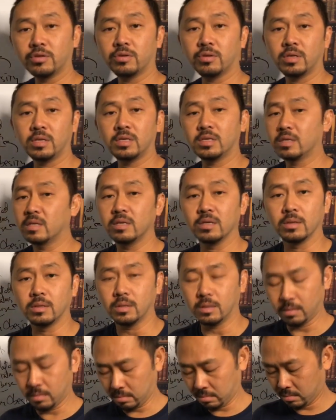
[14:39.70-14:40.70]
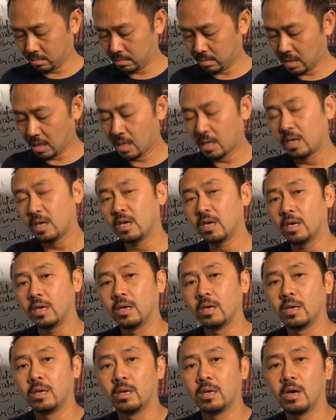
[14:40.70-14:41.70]
you these skills.
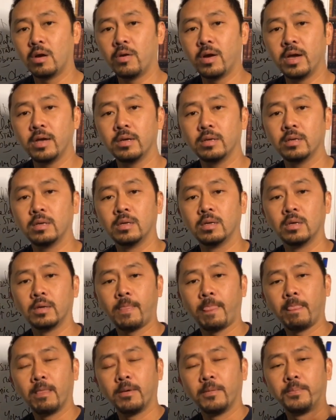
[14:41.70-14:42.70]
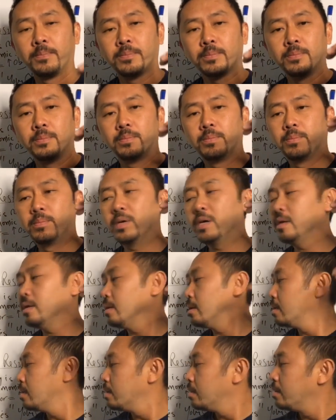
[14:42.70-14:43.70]
All right?
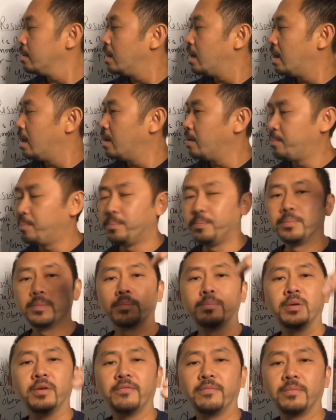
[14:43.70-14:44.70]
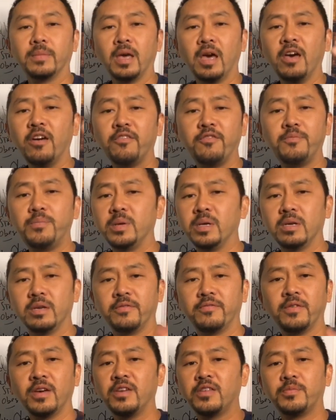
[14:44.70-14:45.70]
Put
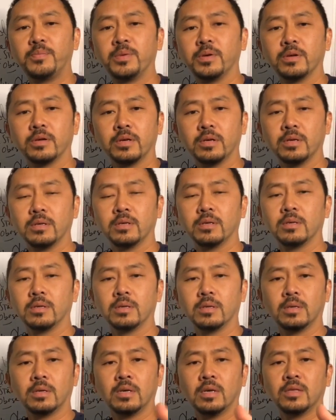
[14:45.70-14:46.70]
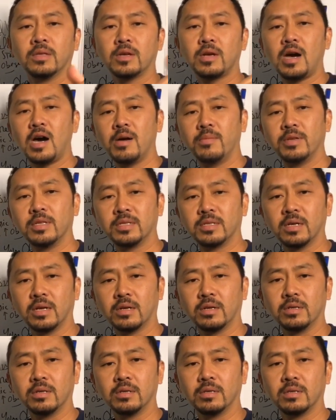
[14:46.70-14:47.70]
FB, Facebook, in the comments
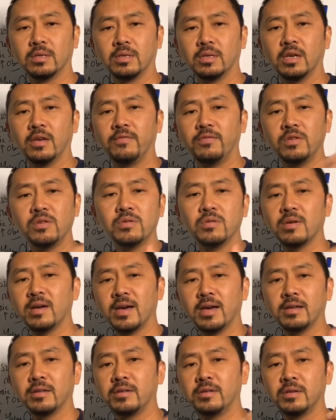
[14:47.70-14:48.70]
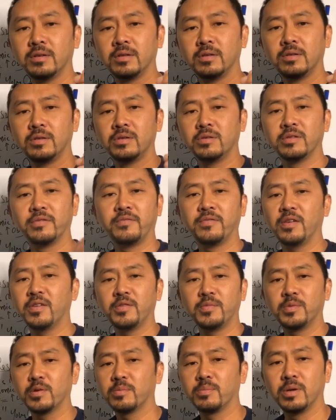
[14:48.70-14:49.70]
section if you know how to do a
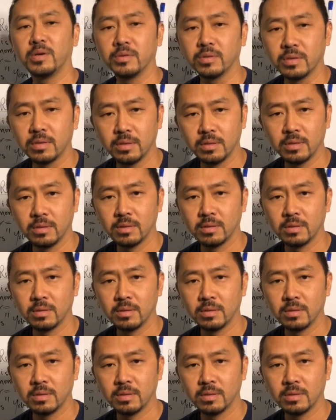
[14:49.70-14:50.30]
Facebook post.